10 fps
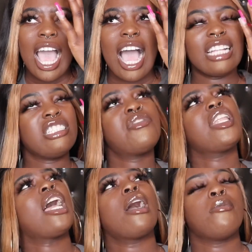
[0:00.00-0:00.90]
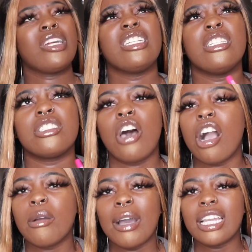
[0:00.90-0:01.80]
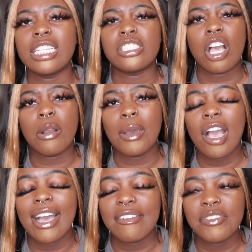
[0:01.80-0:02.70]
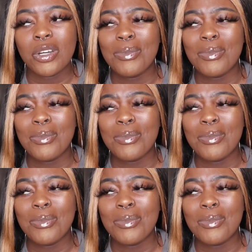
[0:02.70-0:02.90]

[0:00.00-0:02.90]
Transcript: I just feel like I'm ready to talk about it and talk about how I feel.